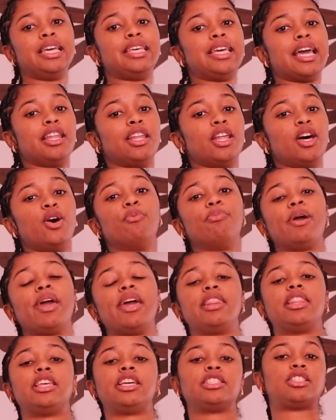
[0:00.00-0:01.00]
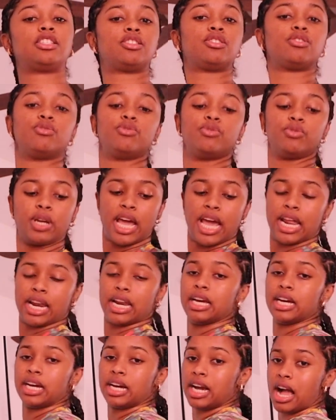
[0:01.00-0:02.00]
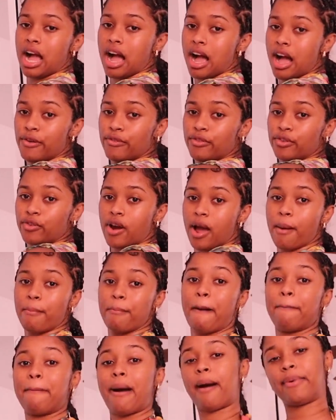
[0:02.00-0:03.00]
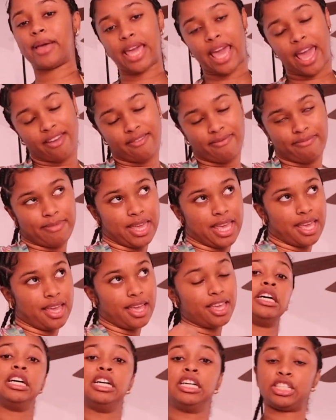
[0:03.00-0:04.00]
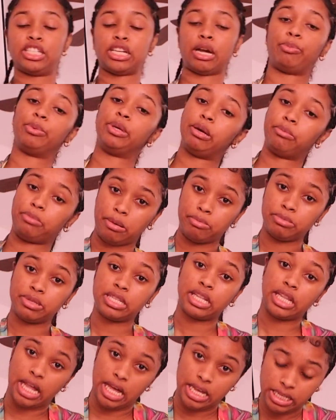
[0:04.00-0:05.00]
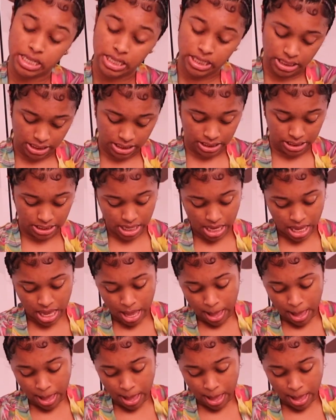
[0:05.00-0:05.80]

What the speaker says: yellow bathing suit and a cover up my mama gave me. Shop in your mama's closets.